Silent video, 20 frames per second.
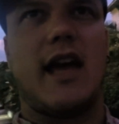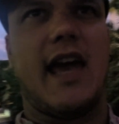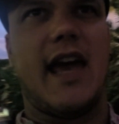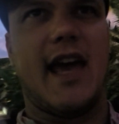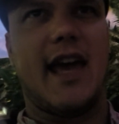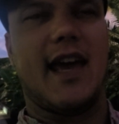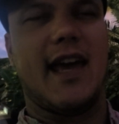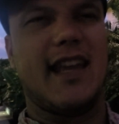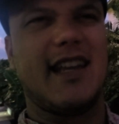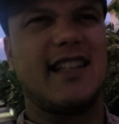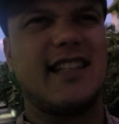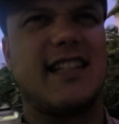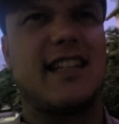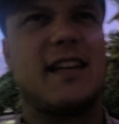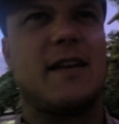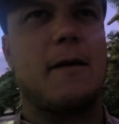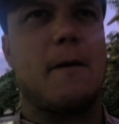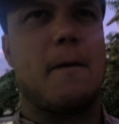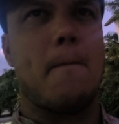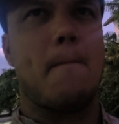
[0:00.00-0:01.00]
And
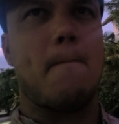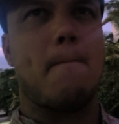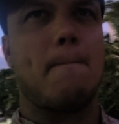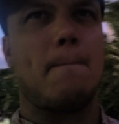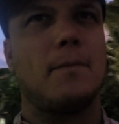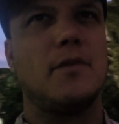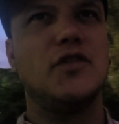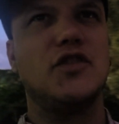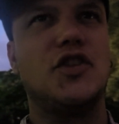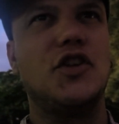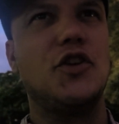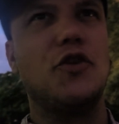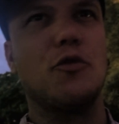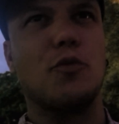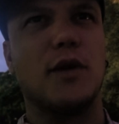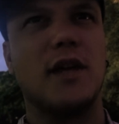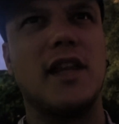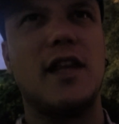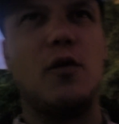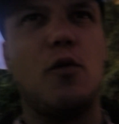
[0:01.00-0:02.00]
do you
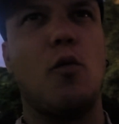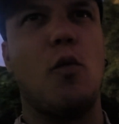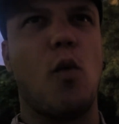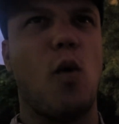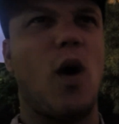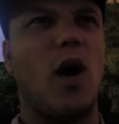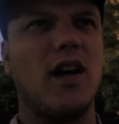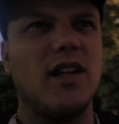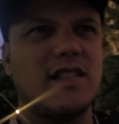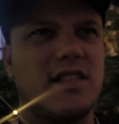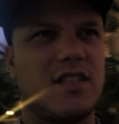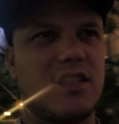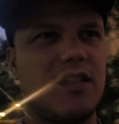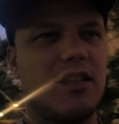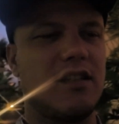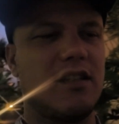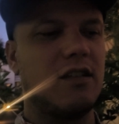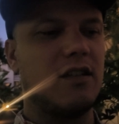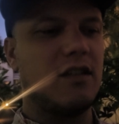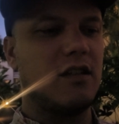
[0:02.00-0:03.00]
really want
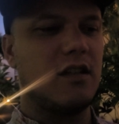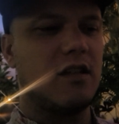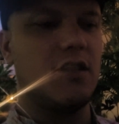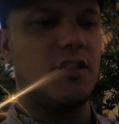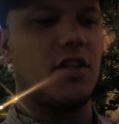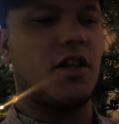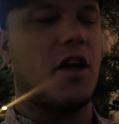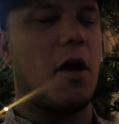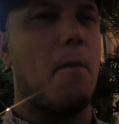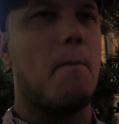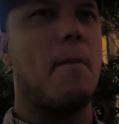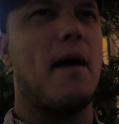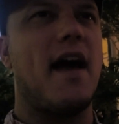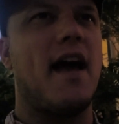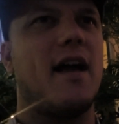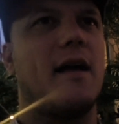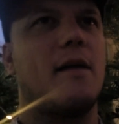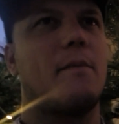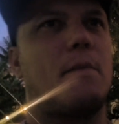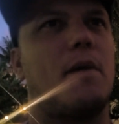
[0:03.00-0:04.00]
to come
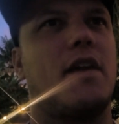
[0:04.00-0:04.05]
back?